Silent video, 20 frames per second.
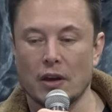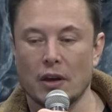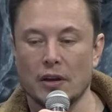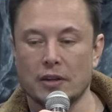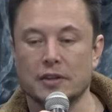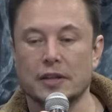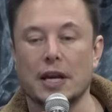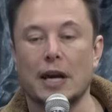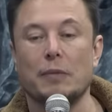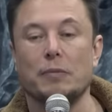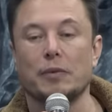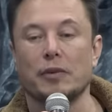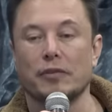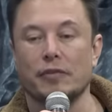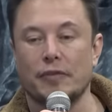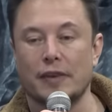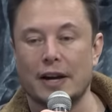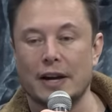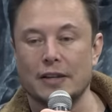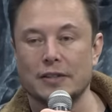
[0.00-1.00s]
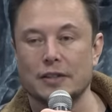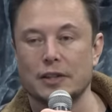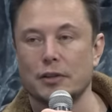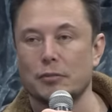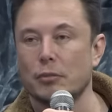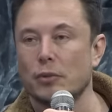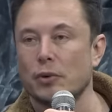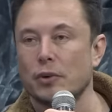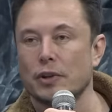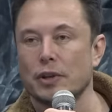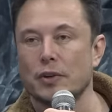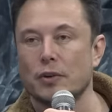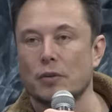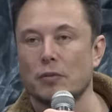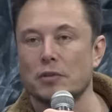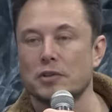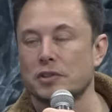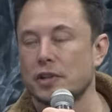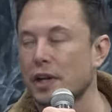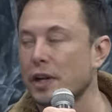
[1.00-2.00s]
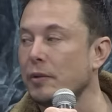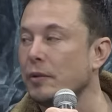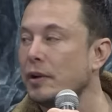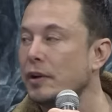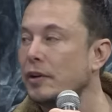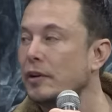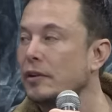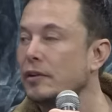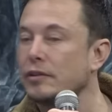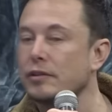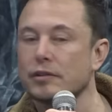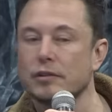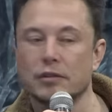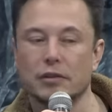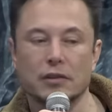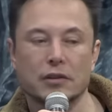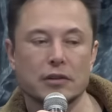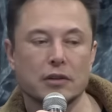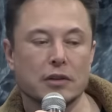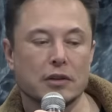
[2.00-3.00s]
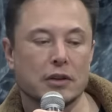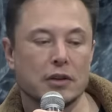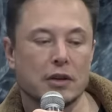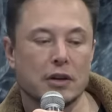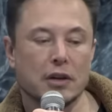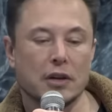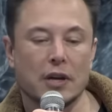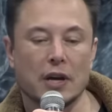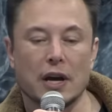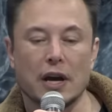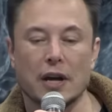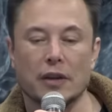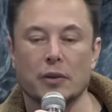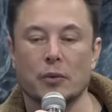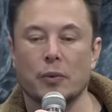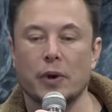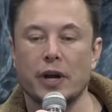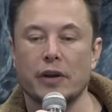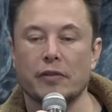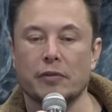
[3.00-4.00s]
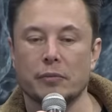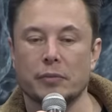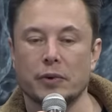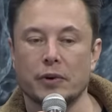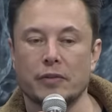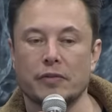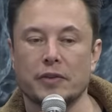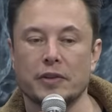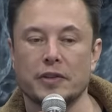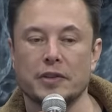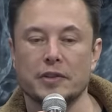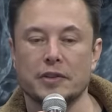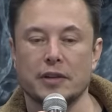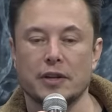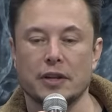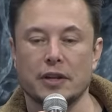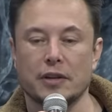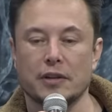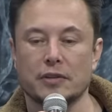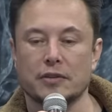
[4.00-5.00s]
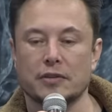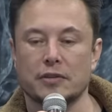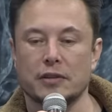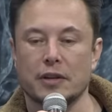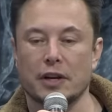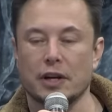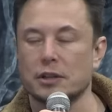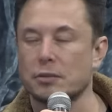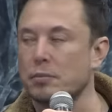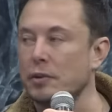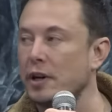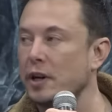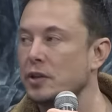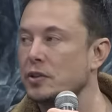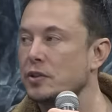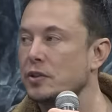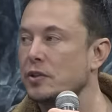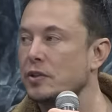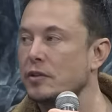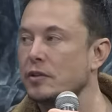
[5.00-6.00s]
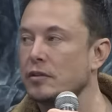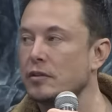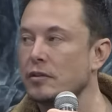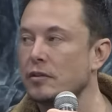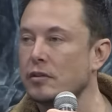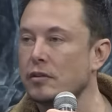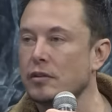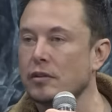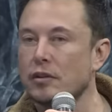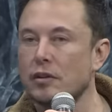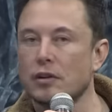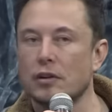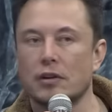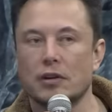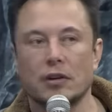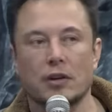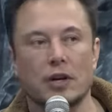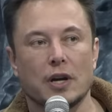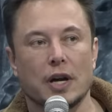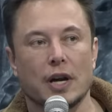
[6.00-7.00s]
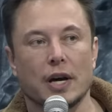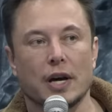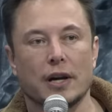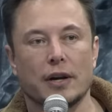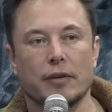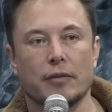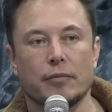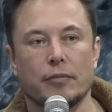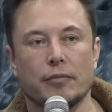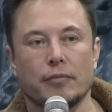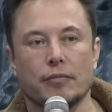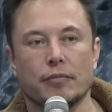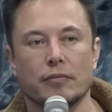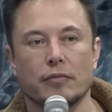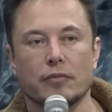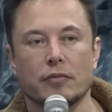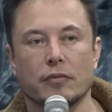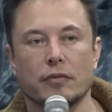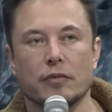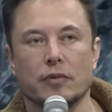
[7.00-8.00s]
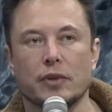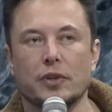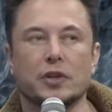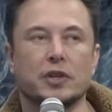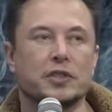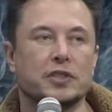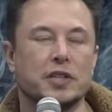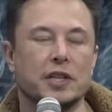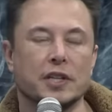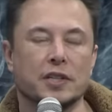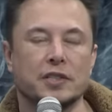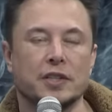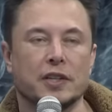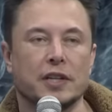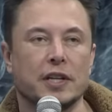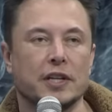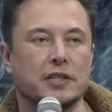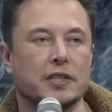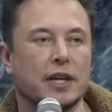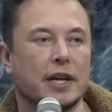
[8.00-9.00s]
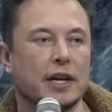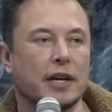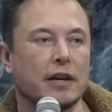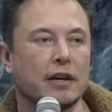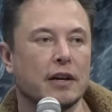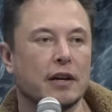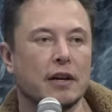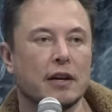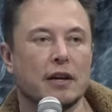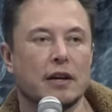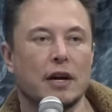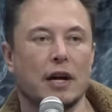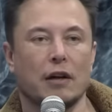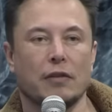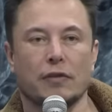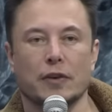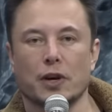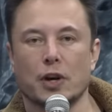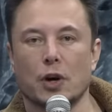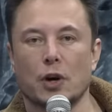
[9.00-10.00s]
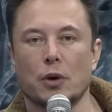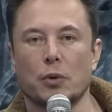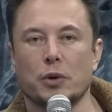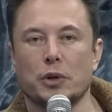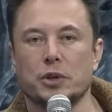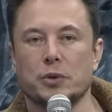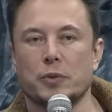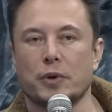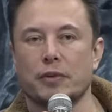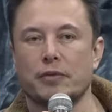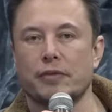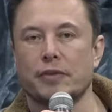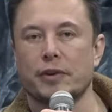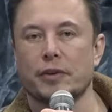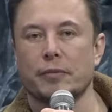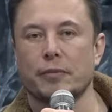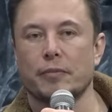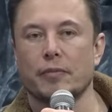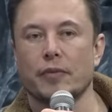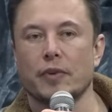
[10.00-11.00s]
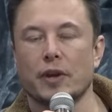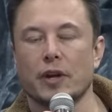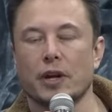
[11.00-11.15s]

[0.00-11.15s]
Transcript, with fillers: it's capable of vastly more than almost anyone knows. And the rate of improvement is exponential. Um, you can see this in things like AlphaGo, which went from,